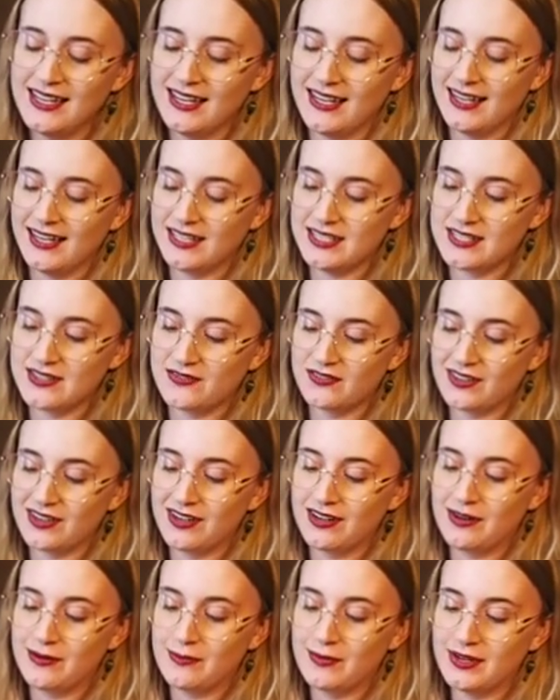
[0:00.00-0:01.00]
It's
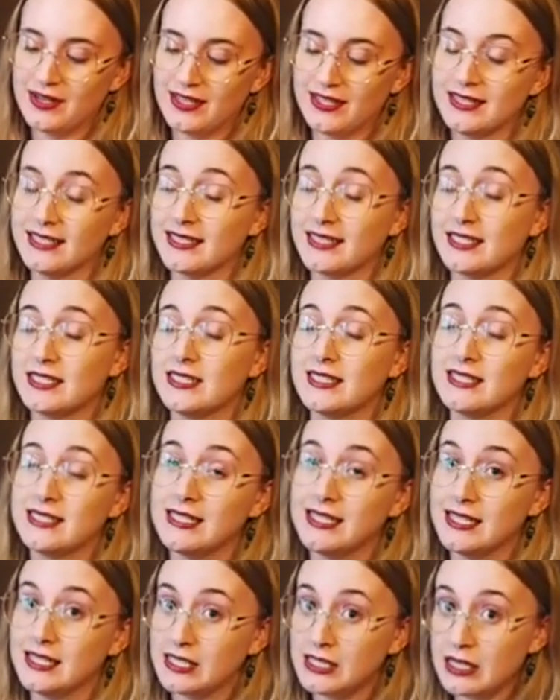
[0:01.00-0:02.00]
from a
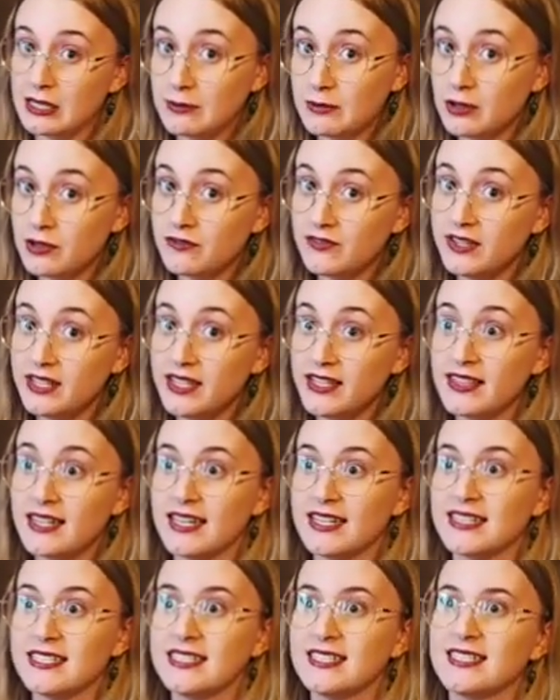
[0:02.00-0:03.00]
Disney movie that
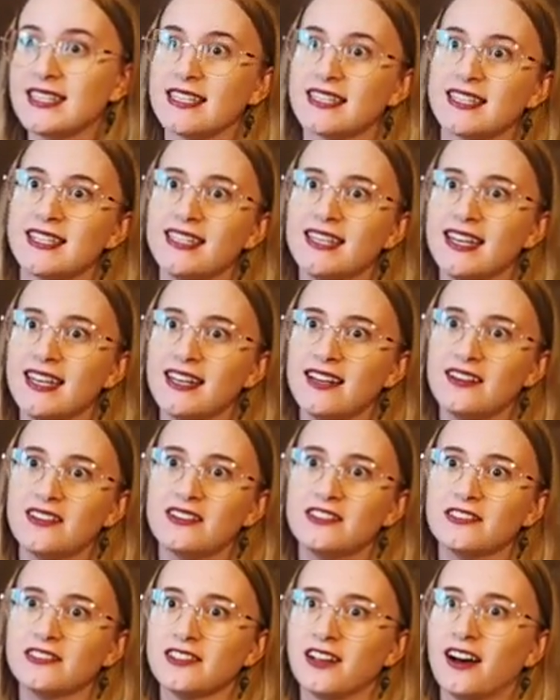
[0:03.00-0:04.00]
doesn't get
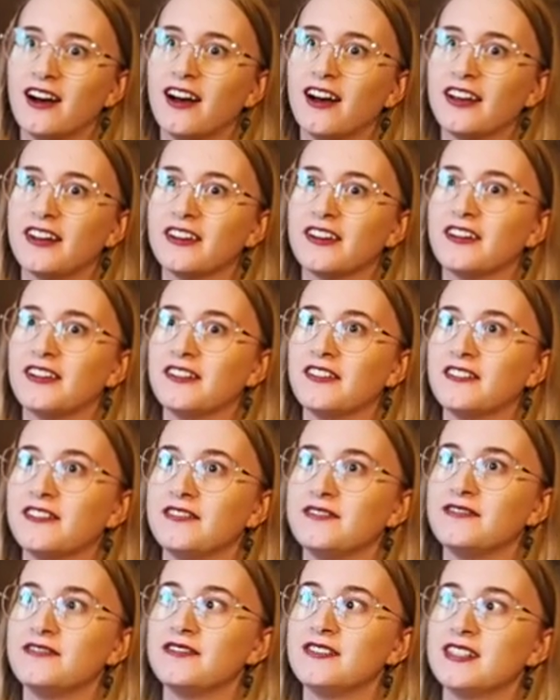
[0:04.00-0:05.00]
a lot of
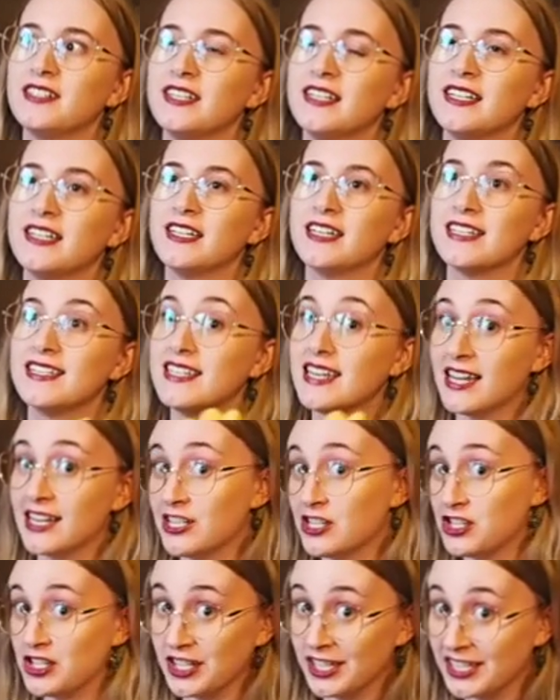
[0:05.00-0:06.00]

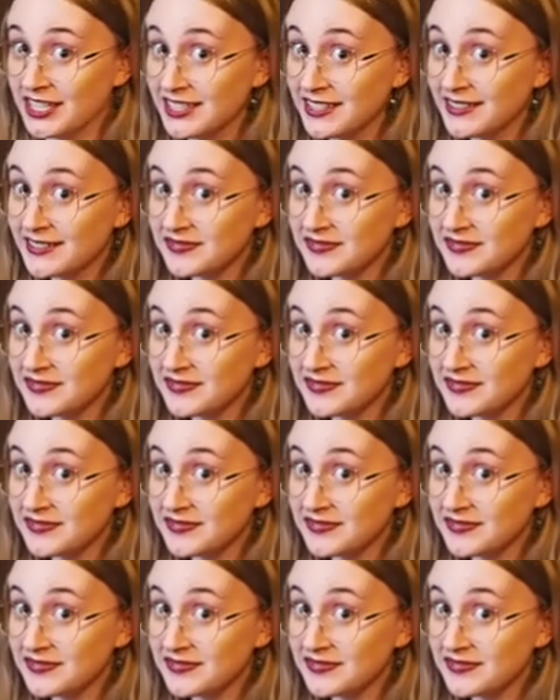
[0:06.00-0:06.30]
attention.